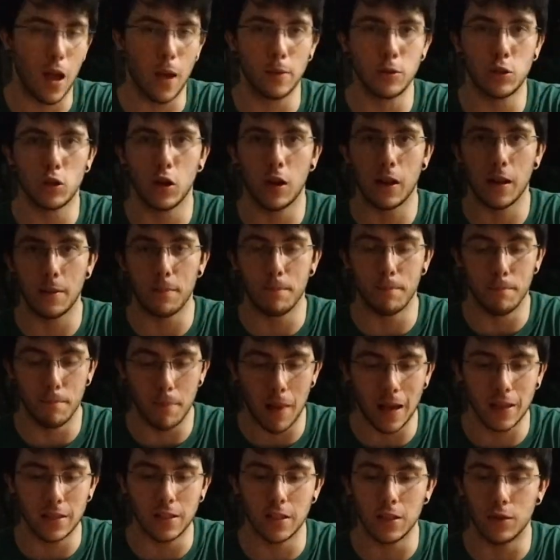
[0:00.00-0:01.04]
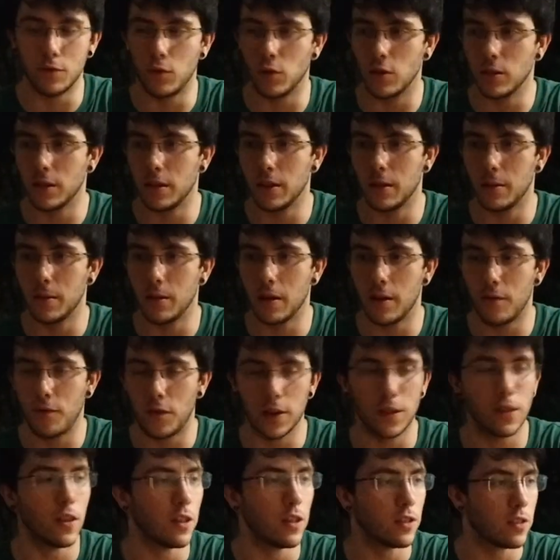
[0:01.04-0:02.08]
absolutely massive on the
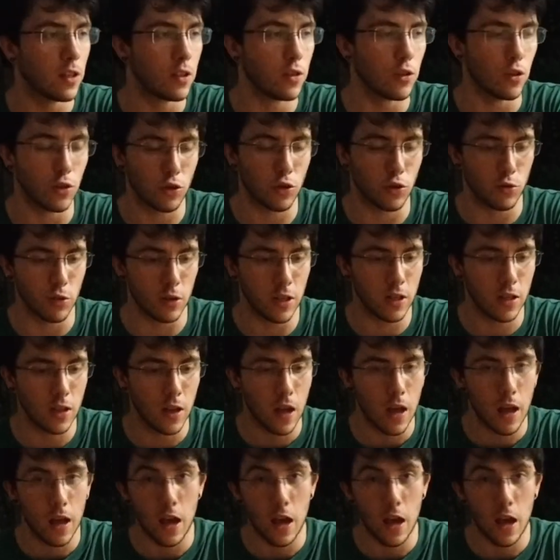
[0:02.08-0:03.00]
fitness industry.